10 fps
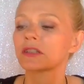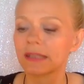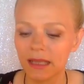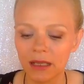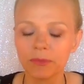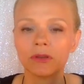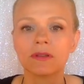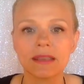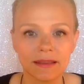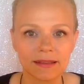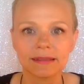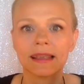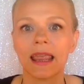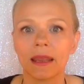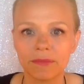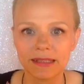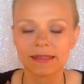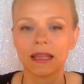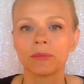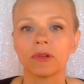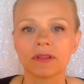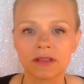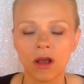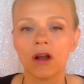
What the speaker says: just keep using the same staples